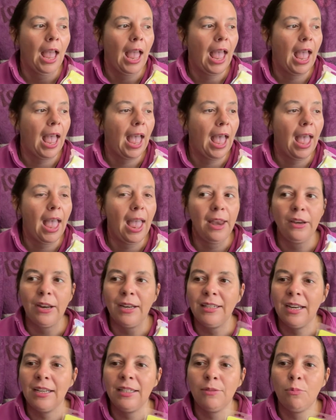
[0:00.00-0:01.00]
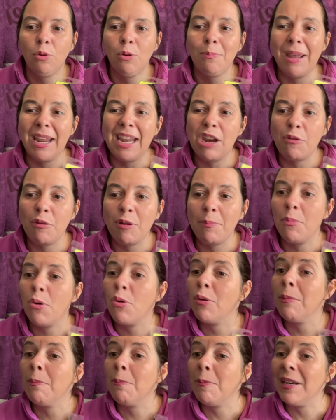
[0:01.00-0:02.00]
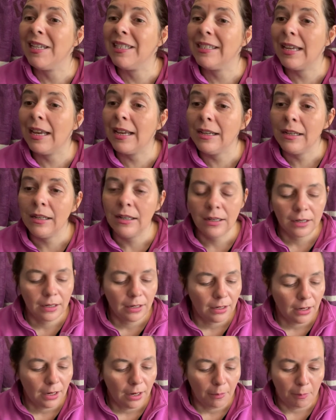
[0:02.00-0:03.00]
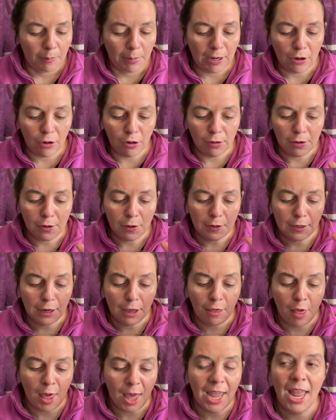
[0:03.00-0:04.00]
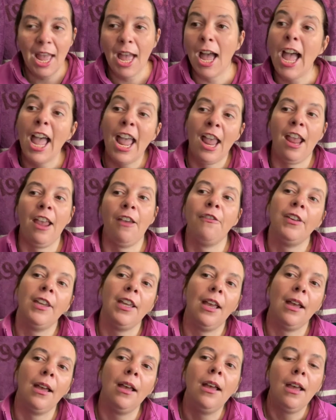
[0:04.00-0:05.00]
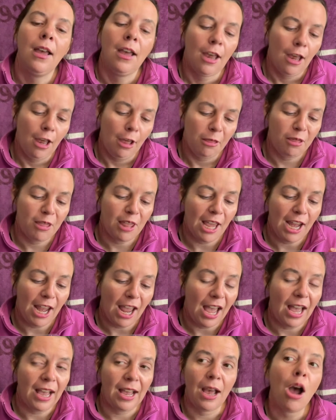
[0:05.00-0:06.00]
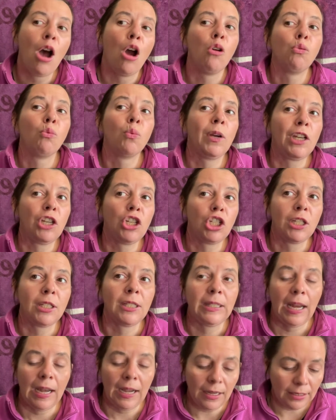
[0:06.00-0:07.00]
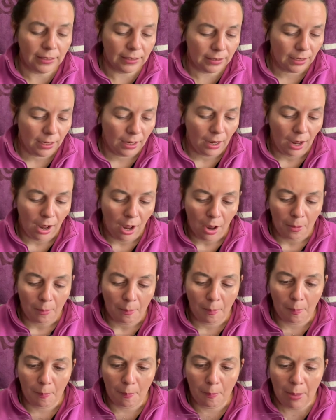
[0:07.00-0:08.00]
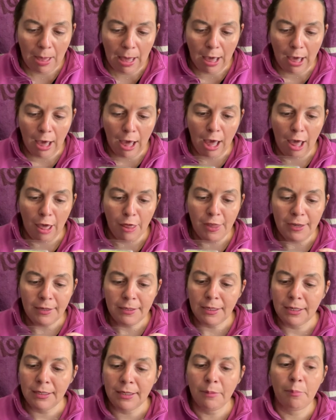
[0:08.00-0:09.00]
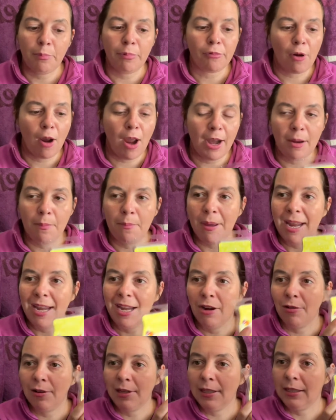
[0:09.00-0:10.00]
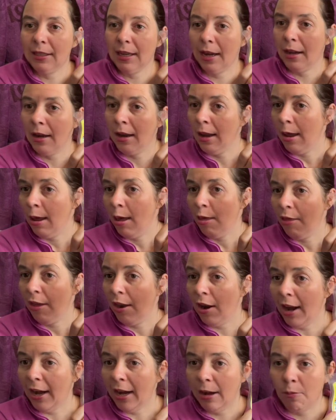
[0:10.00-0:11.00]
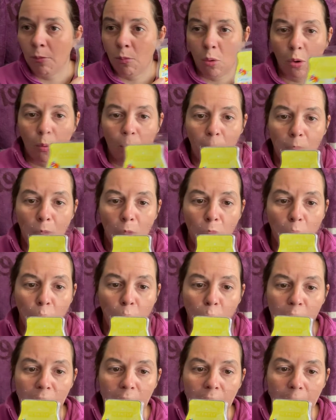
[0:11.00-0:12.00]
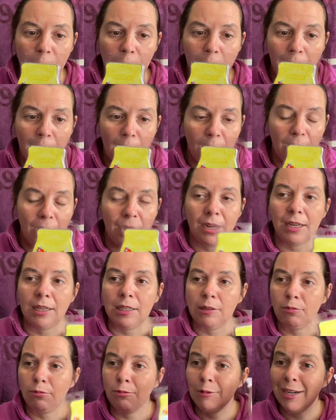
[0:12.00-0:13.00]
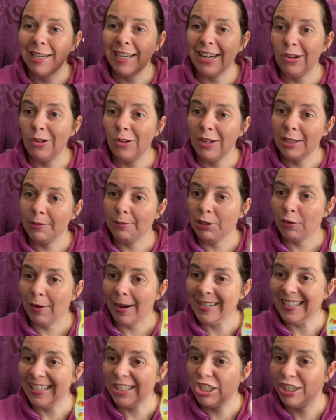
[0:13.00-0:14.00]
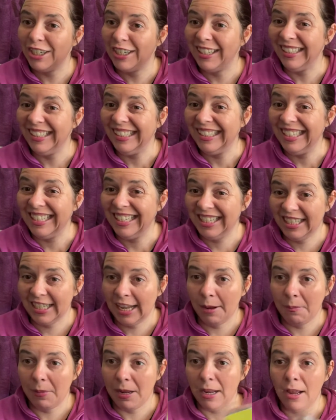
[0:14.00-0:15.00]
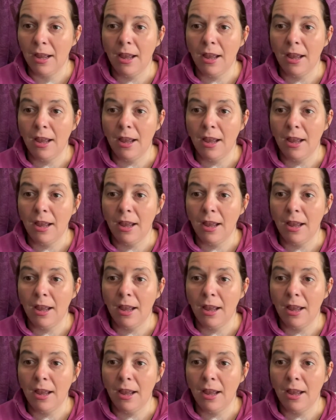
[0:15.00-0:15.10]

and I tend to want bakery more in winter because they are heavier, they are richer scents, but this is a brighter bakery scent that I can warm all year round, and it's really good as we're transitioning into summer.